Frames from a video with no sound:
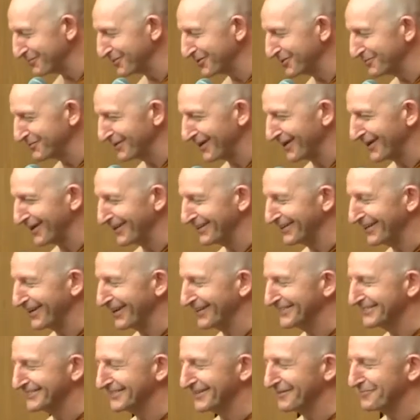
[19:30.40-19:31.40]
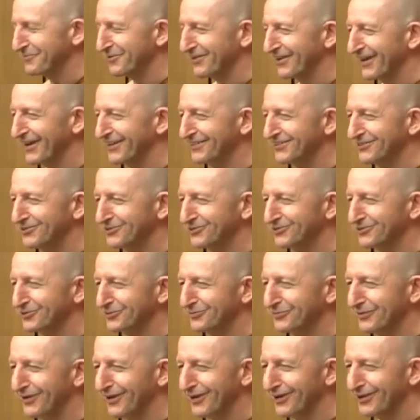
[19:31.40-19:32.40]
Some of them are, are, somewhat
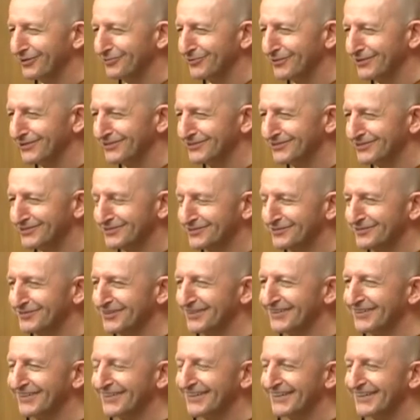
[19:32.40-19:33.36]
unusual Pali words.